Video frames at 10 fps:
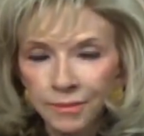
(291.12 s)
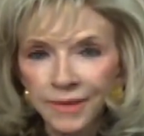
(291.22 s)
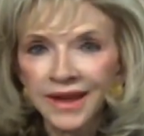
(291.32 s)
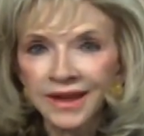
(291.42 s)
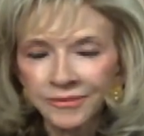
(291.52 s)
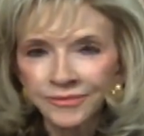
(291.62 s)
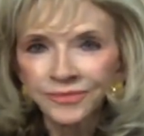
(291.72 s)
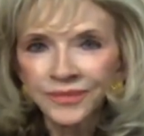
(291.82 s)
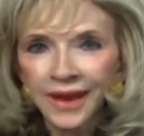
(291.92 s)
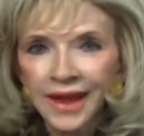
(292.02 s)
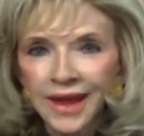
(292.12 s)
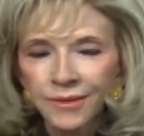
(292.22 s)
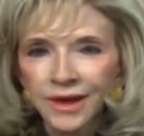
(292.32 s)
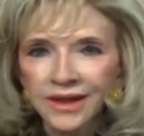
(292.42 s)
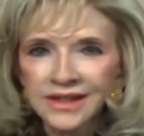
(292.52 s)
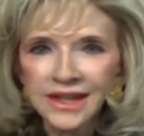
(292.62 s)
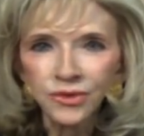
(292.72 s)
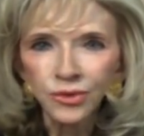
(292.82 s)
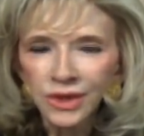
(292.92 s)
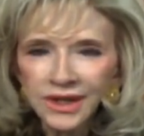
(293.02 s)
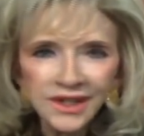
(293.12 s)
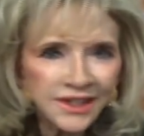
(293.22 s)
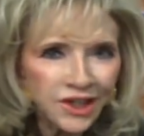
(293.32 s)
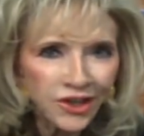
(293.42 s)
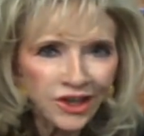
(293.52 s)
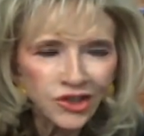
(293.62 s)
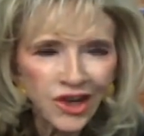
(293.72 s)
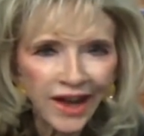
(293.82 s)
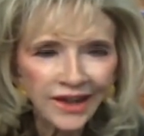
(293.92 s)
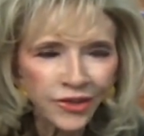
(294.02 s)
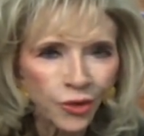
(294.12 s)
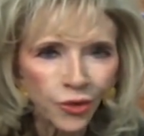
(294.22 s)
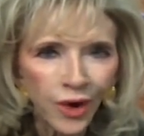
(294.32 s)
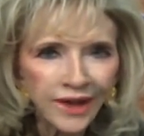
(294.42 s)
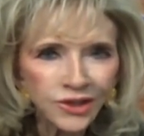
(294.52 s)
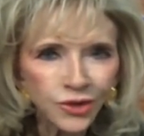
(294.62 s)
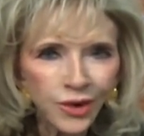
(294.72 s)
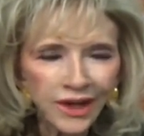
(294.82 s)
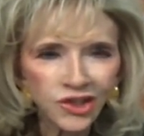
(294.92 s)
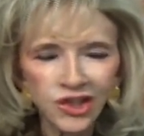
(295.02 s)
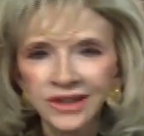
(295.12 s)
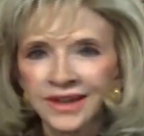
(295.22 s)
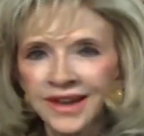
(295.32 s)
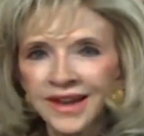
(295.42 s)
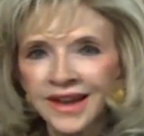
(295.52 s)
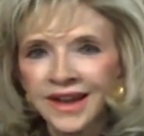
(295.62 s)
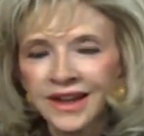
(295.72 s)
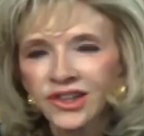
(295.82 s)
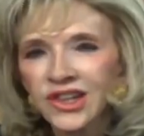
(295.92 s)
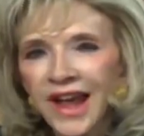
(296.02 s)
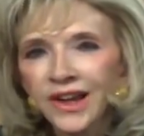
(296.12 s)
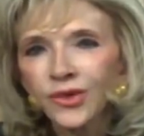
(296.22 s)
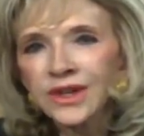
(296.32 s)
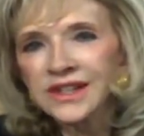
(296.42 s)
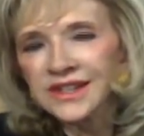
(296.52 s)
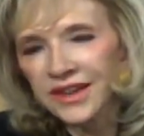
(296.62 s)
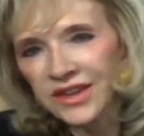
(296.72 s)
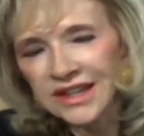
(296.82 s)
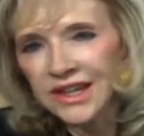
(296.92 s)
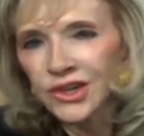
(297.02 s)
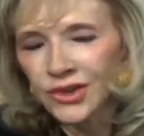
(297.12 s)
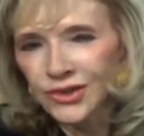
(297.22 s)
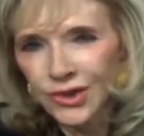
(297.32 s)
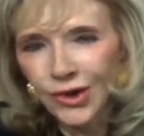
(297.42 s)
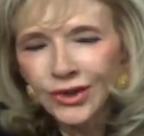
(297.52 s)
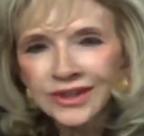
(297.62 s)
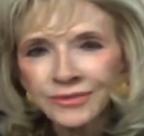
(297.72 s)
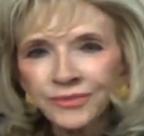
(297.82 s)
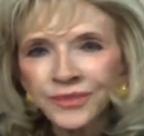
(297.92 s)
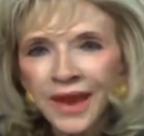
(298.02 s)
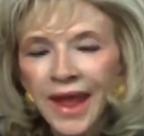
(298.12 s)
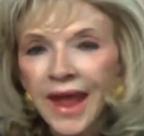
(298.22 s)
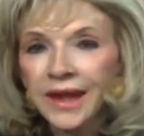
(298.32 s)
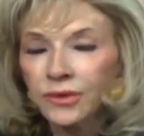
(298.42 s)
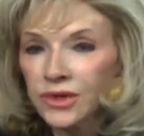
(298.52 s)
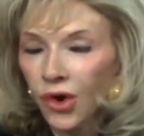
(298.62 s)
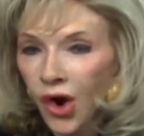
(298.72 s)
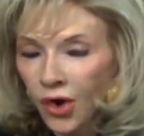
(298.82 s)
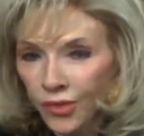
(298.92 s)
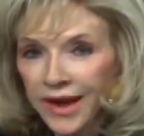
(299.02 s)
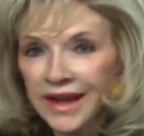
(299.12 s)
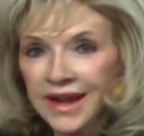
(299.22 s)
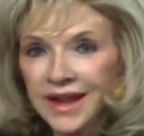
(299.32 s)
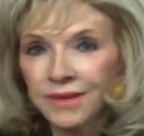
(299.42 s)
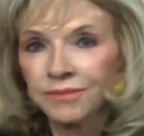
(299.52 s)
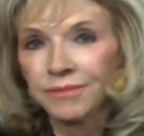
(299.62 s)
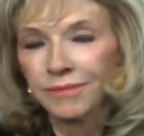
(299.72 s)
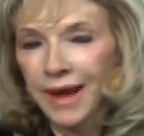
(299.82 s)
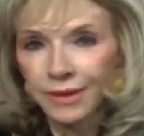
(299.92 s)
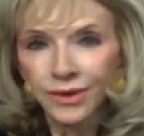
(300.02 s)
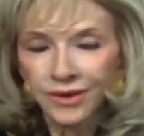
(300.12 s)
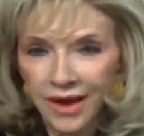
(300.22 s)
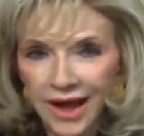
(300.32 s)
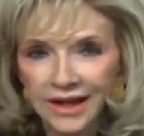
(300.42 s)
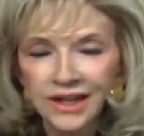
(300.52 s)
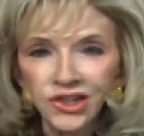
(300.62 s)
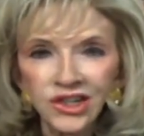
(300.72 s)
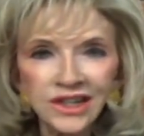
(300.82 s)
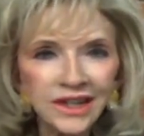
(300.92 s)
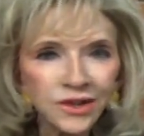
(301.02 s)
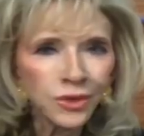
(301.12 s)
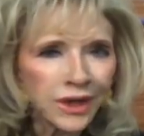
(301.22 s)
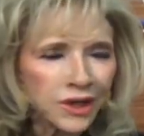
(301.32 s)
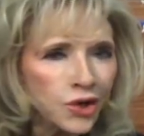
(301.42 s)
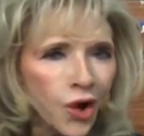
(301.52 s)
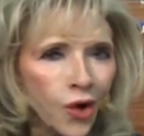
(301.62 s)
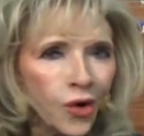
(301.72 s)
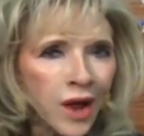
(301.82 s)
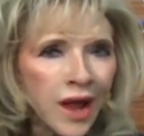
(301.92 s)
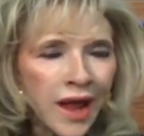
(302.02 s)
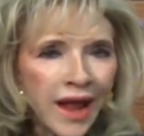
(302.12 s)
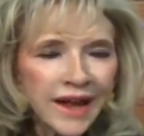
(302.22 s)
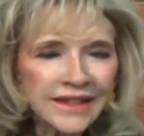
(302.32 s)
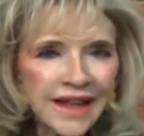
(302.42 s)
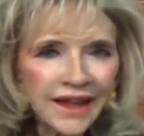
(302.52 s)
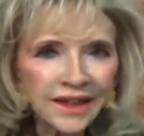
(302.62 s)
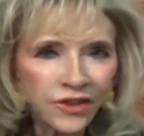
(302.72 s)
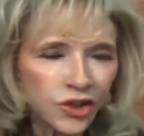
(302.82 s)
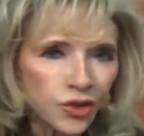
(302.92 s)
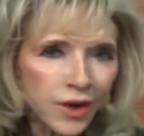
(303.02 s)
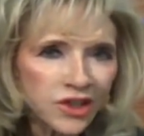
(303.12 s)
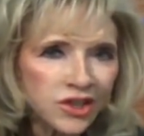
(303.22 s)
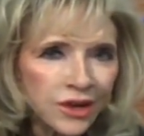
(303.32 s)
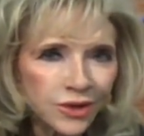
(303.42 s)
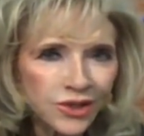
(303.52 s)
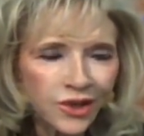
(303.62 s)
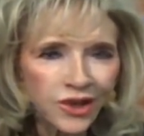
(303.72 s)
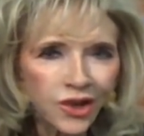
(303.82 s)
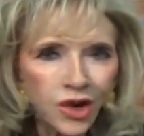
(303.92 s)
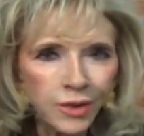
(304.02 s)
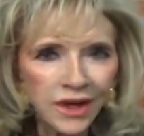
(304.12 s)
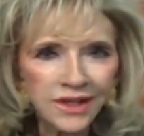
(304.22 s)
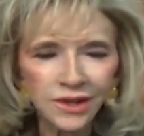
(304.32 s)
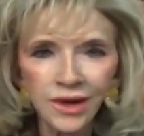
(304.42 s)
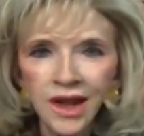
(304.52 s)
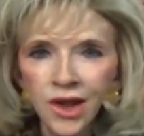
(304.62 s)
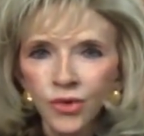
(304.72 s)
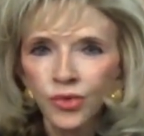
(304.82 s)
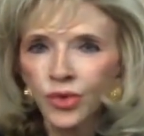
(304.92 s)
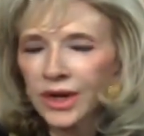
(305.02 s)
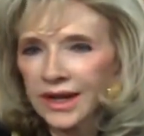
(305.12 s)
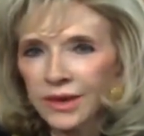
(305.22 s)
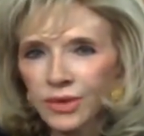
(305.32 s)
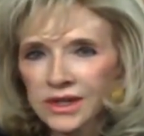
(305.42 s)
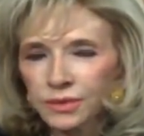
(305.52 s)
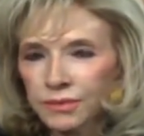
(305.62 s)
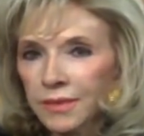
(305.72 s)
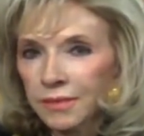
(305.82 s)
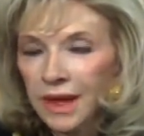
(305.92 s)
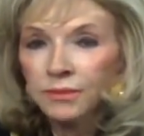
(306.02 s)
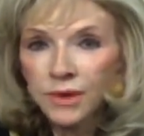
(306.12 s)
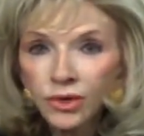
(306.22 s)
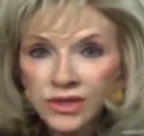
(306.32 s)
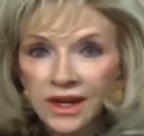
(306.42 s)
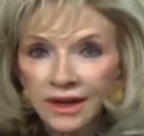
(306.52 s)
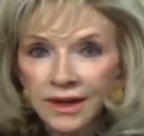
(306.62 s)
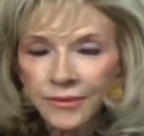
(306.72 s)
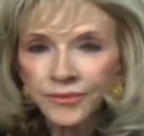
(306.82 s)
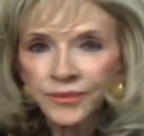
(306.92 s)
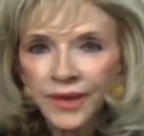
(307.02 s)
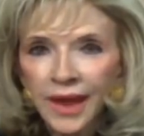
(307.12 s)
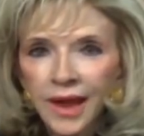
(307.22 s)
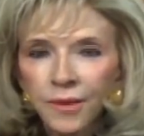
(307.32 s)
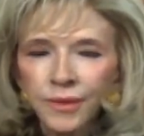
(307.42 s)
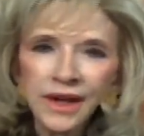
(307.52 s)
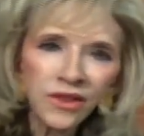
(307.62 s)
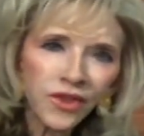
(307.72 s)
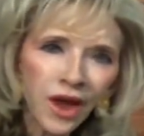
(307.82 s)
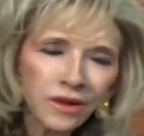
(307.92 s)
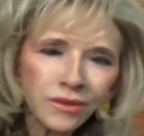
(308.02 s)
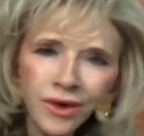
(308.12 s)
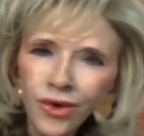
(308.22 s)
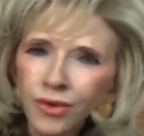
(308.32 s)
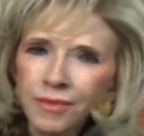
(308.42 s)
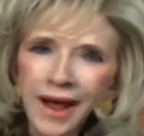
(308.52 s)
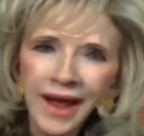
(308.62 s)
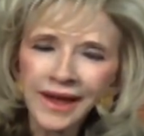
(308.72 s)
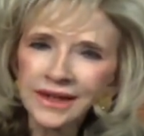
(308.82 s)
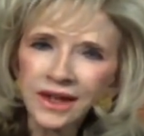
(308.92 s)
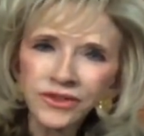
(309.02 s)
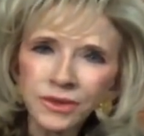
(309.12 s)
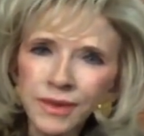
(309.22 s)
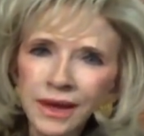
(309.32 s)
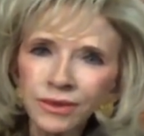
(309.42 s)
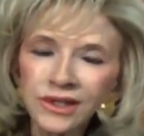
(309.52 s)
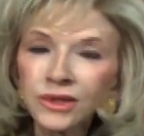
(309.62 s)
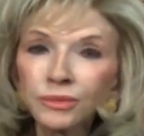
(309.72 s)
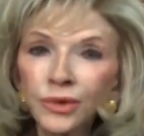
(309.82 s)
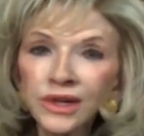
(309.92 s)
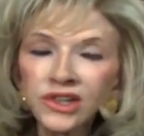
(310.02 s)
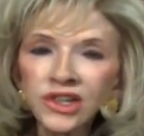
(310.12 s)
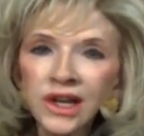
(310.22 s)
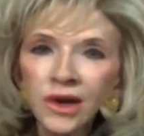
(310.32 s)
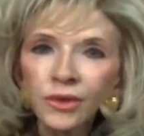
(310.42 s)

Impe, because he really started Jack in the right direction. Jack was 17 years old, And he was already in Bible college. He really know exactly the direction he was going to go because he really was in music. But he thought, oh my, I'd love to be able to preach.